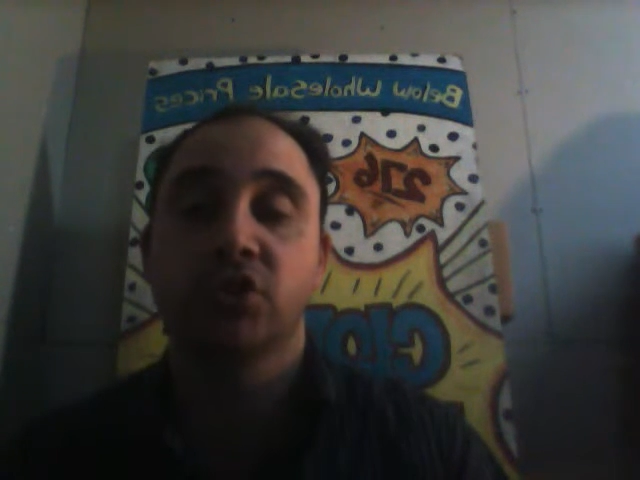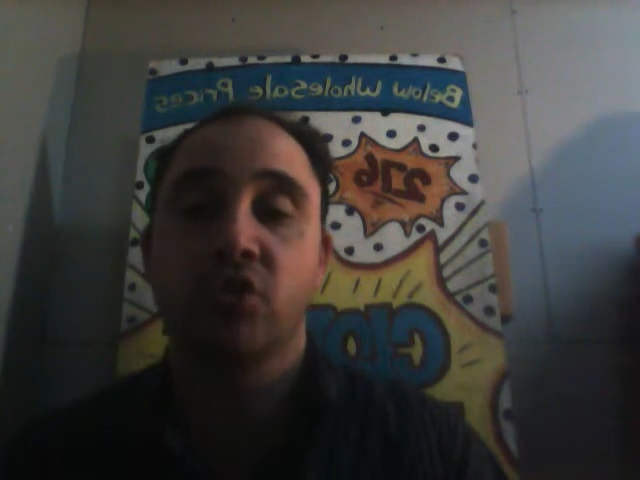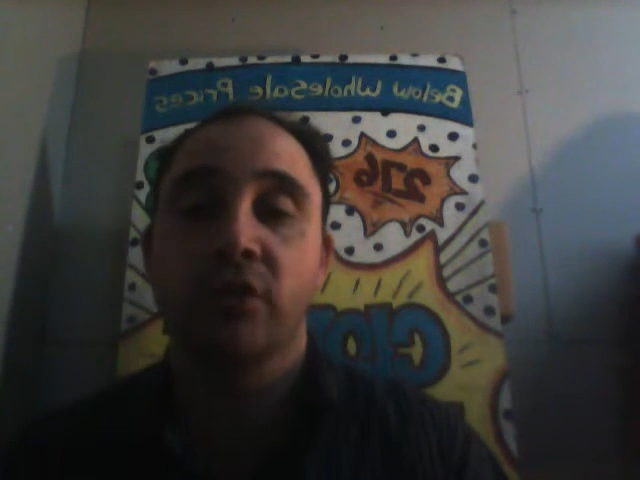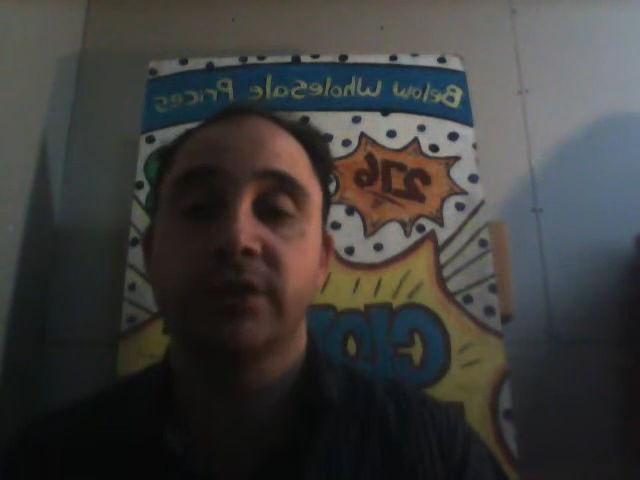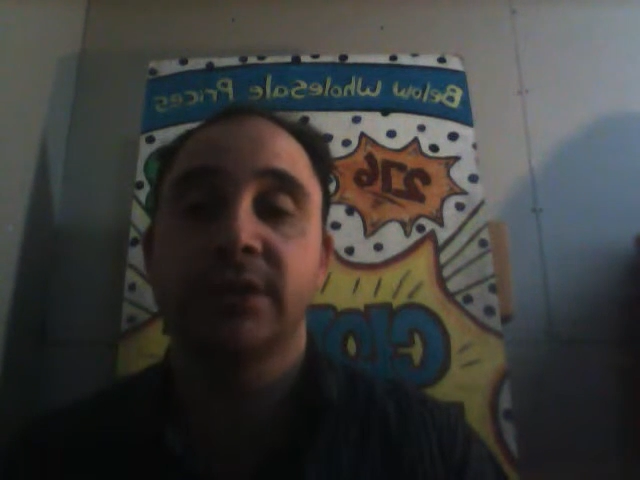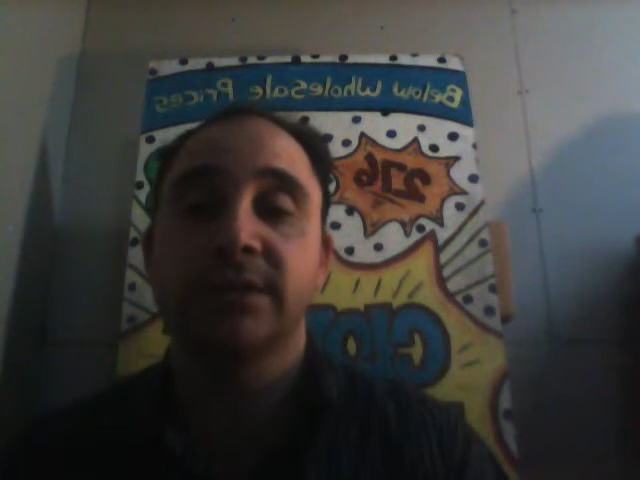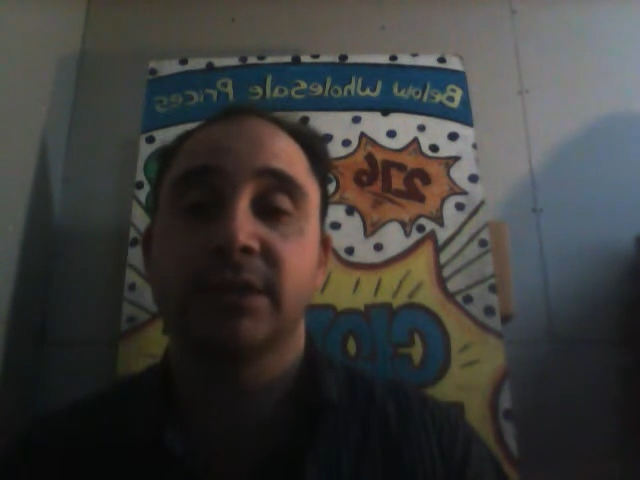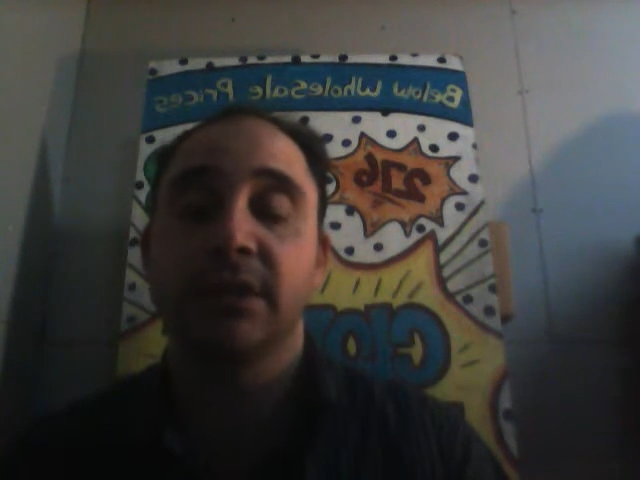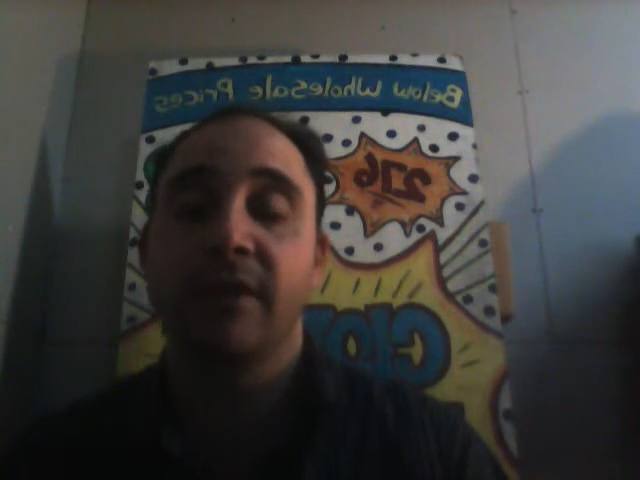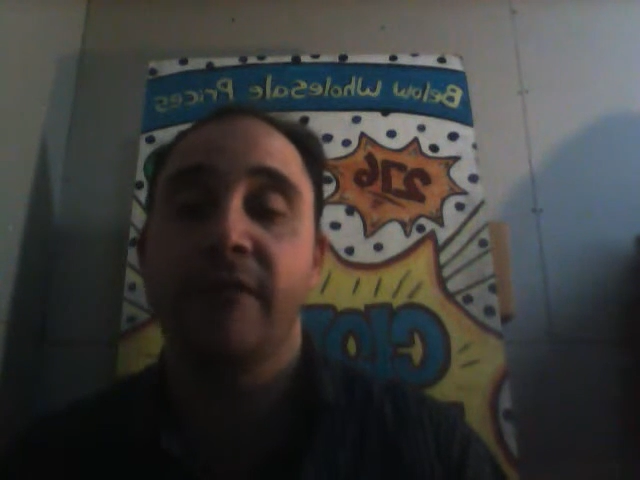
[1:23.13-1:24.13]
source that's
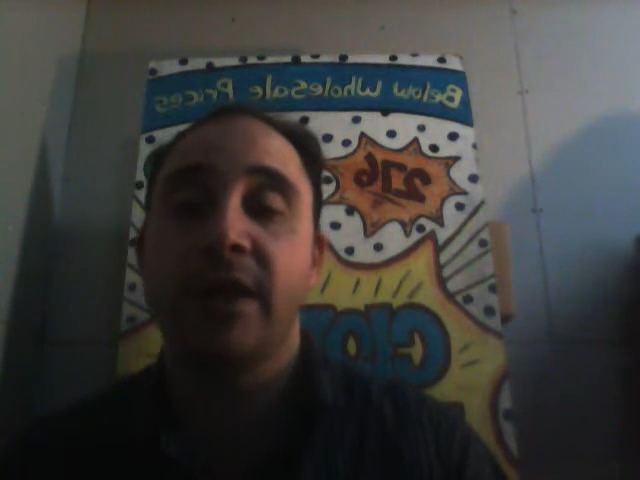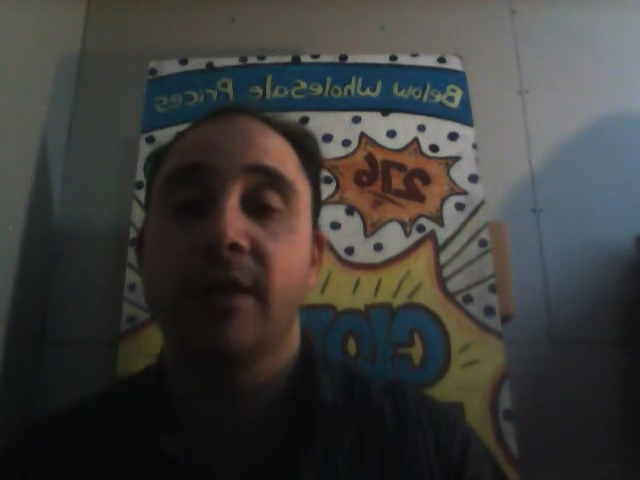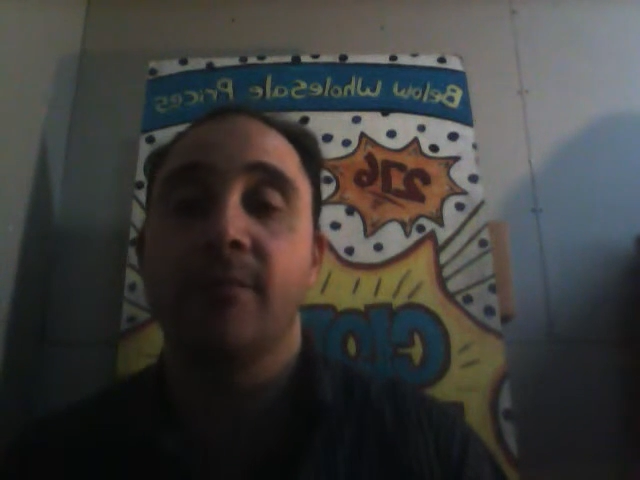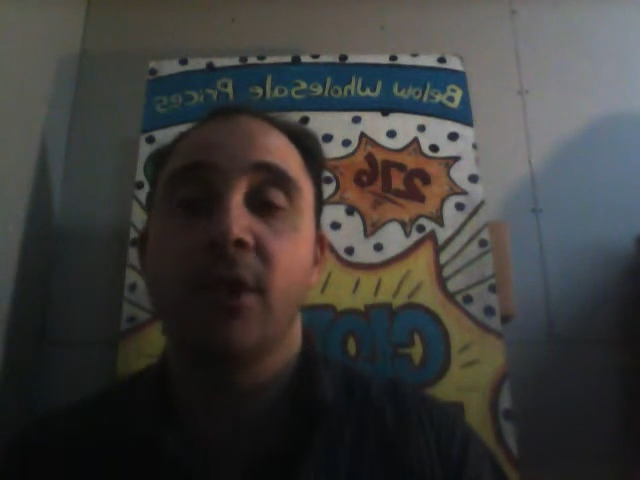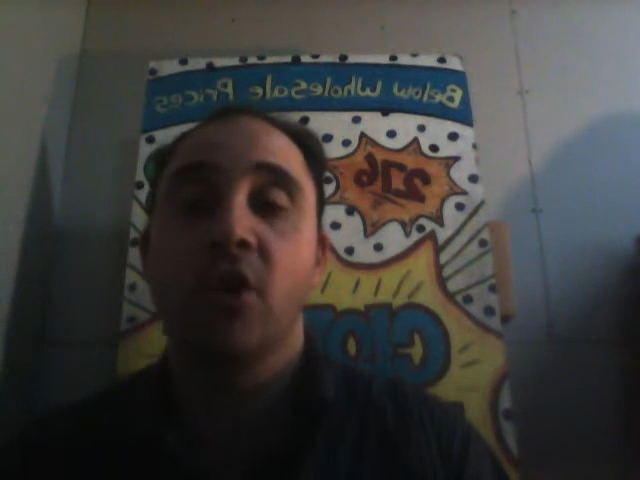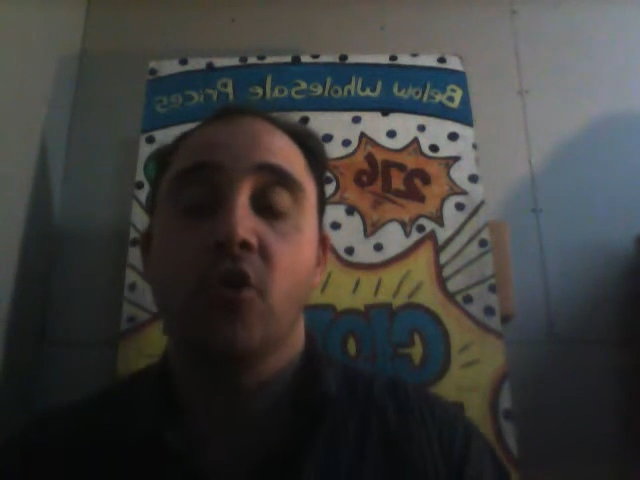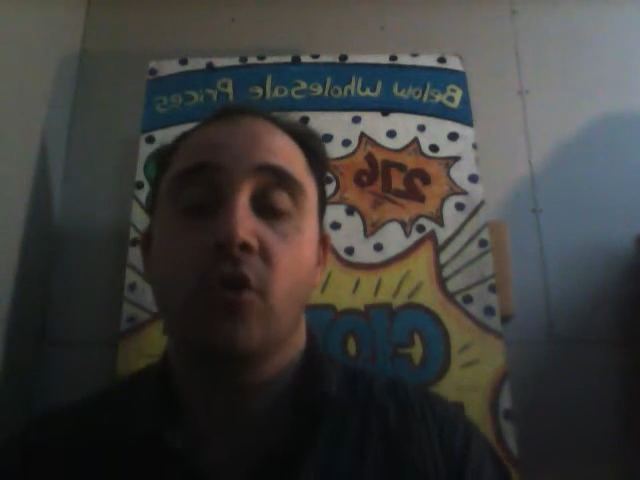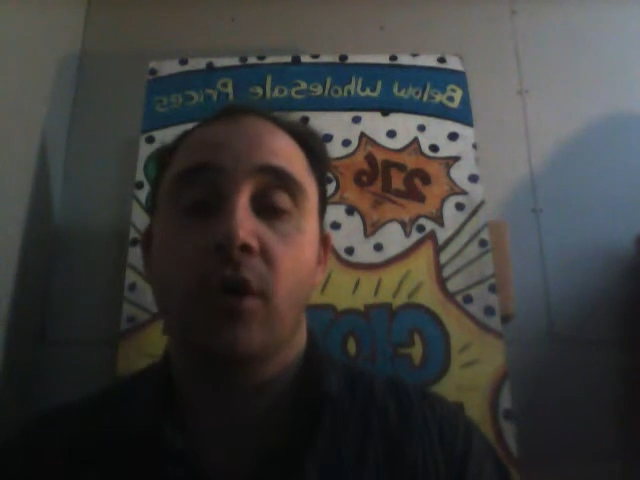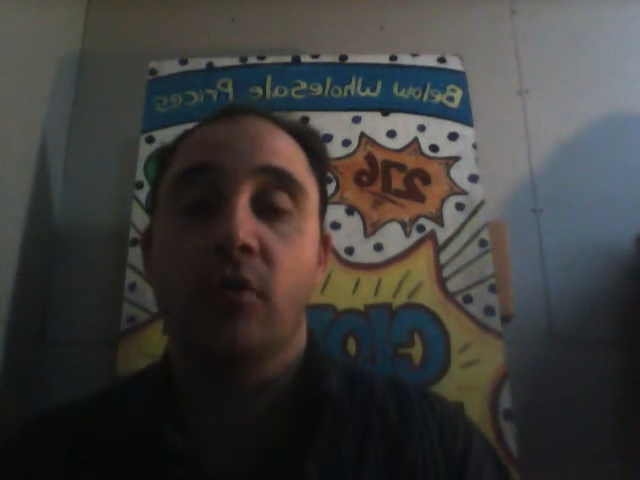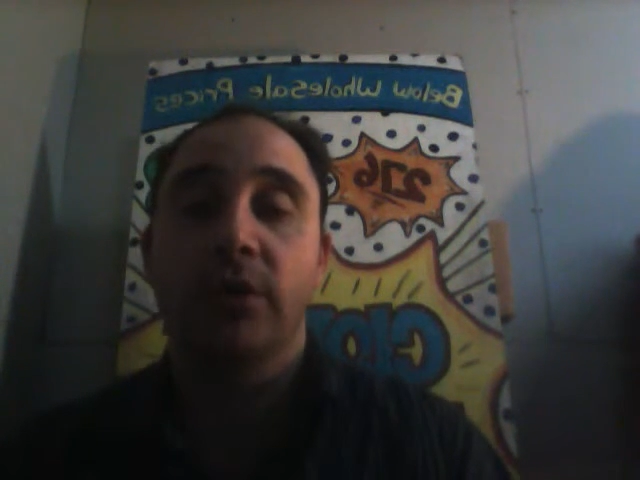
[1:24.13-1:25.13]
going to develop a